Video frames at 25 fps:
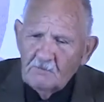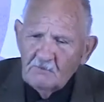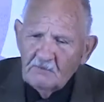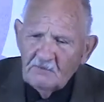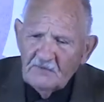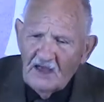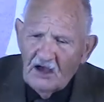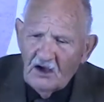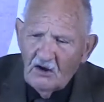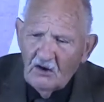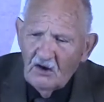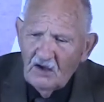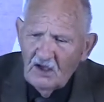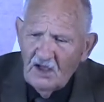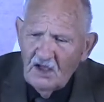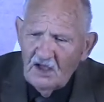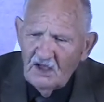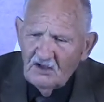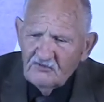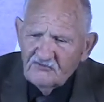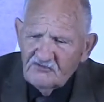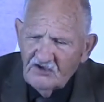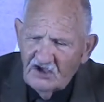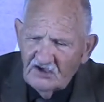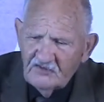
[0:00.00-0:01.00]
Now,
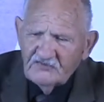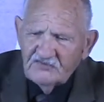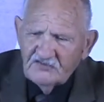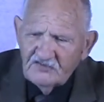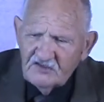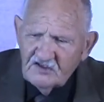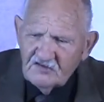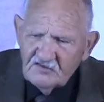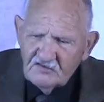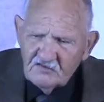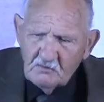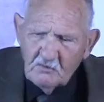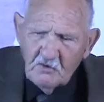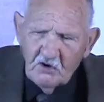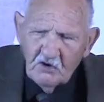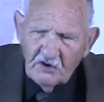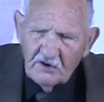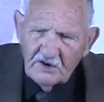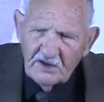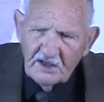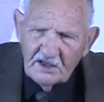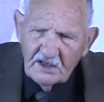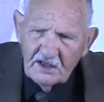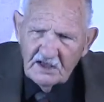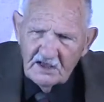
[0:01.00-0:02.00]
just this
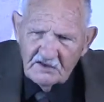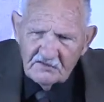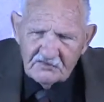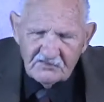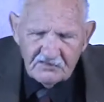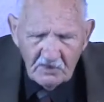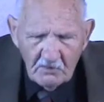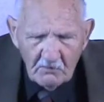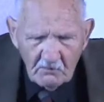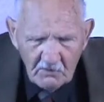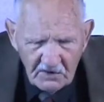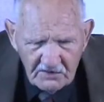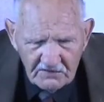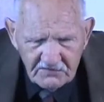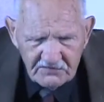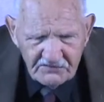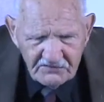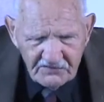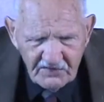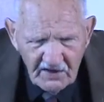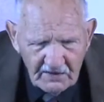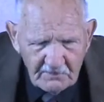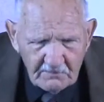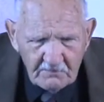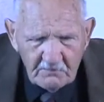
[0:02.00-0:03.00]
morning, someone
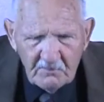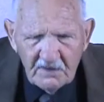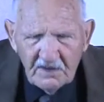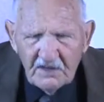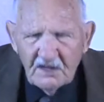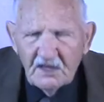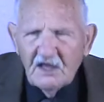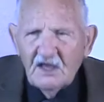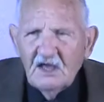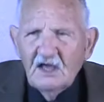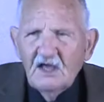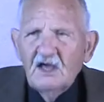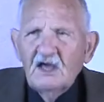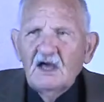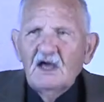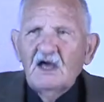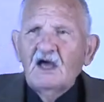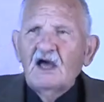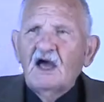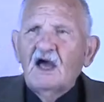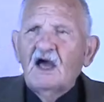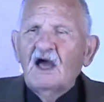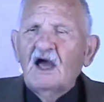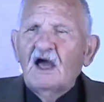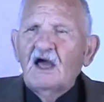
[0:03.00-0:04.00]
sent me
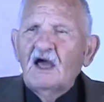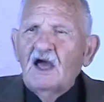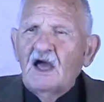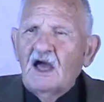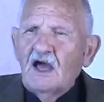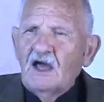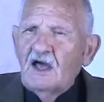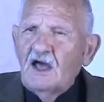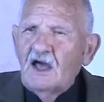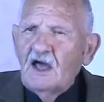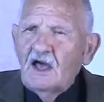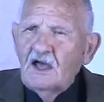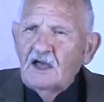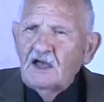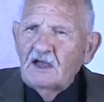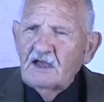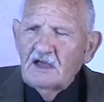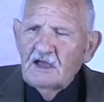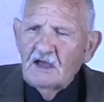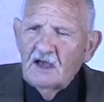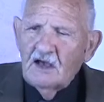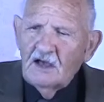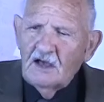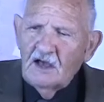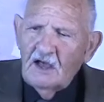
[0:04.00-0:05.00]

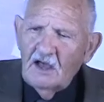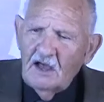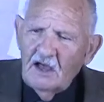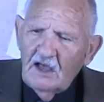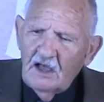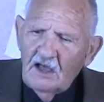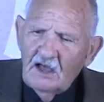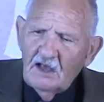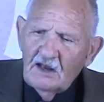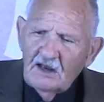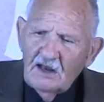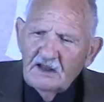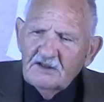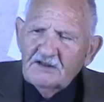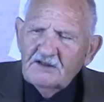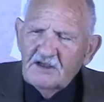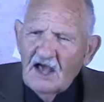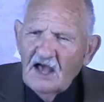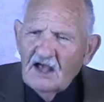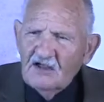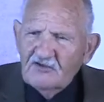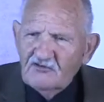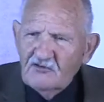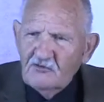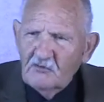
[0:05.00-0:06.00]
an
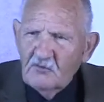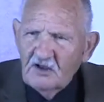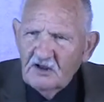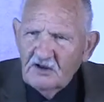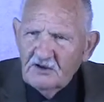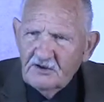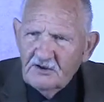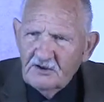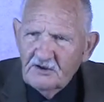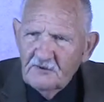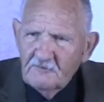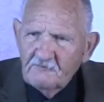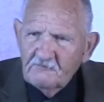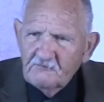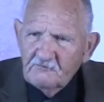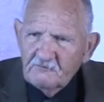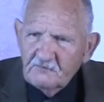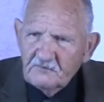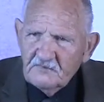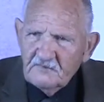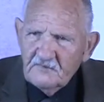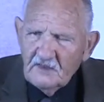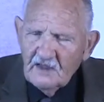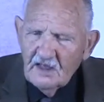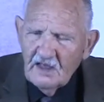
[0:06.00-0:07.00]
attachment,
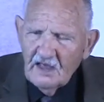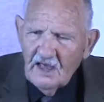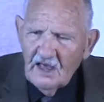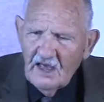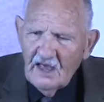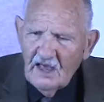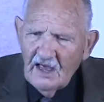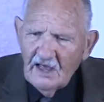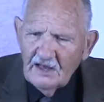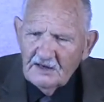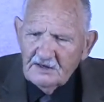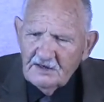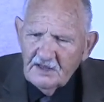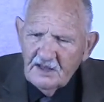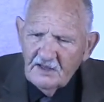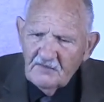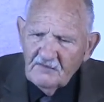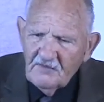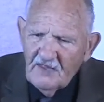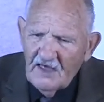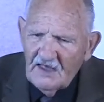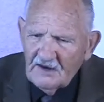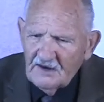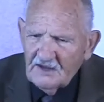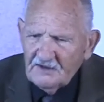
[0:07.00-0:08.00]
and
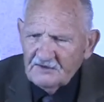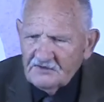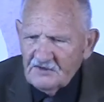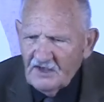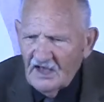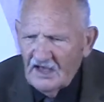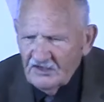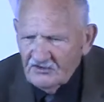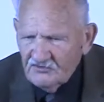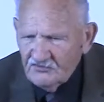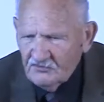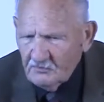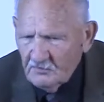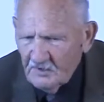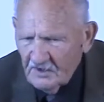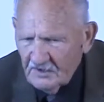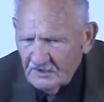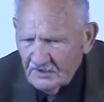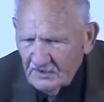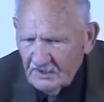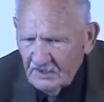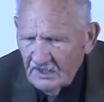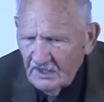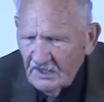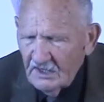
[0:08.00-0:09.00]
that
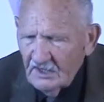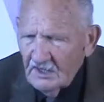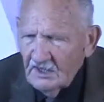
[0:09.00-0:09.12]
attachment